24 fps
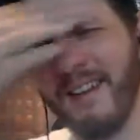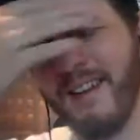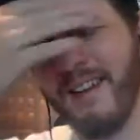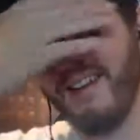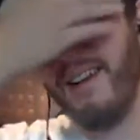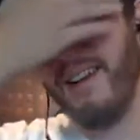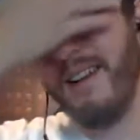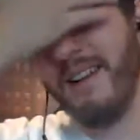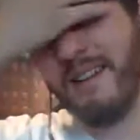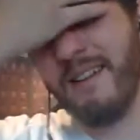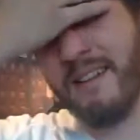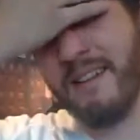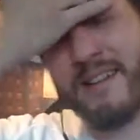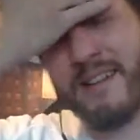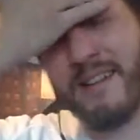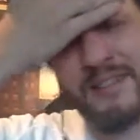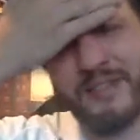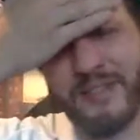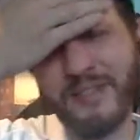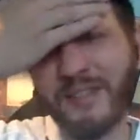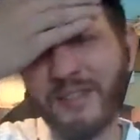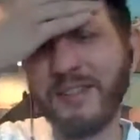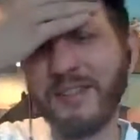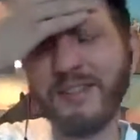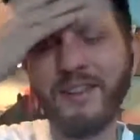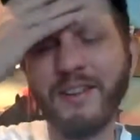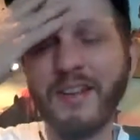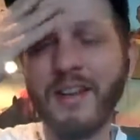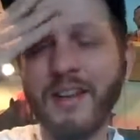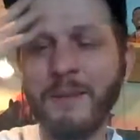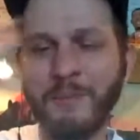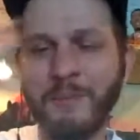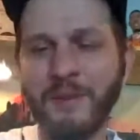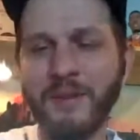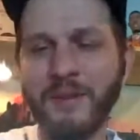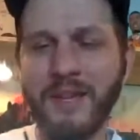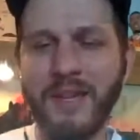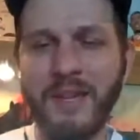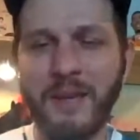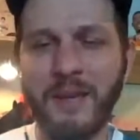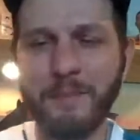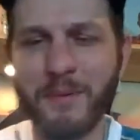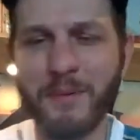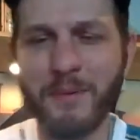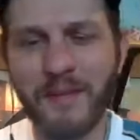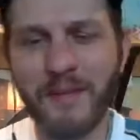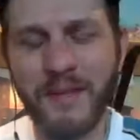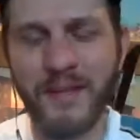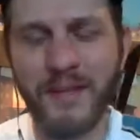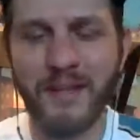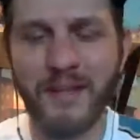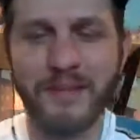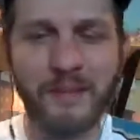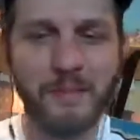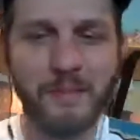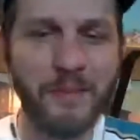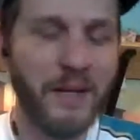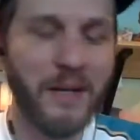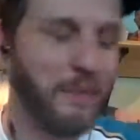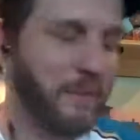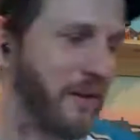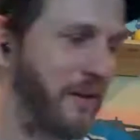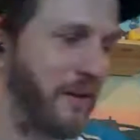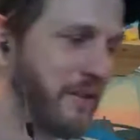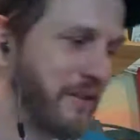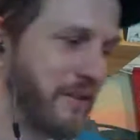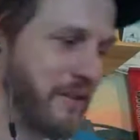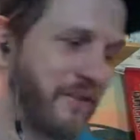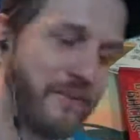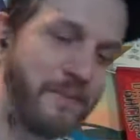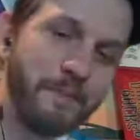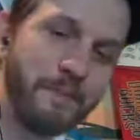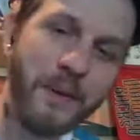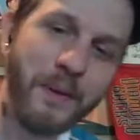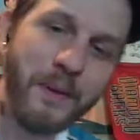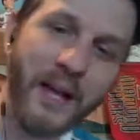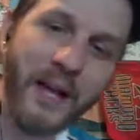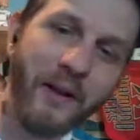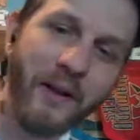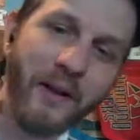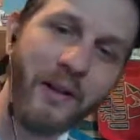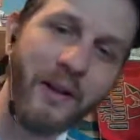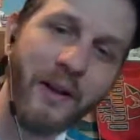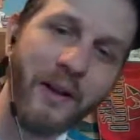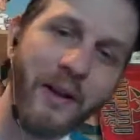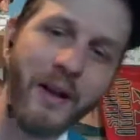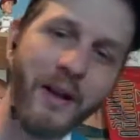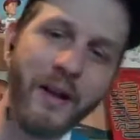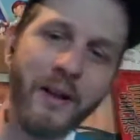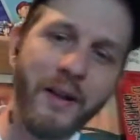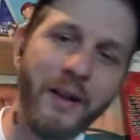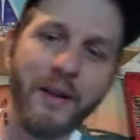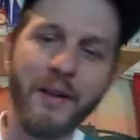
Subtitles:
I don't know. So there's a couple keeper leagues I'm probably going to just bail on.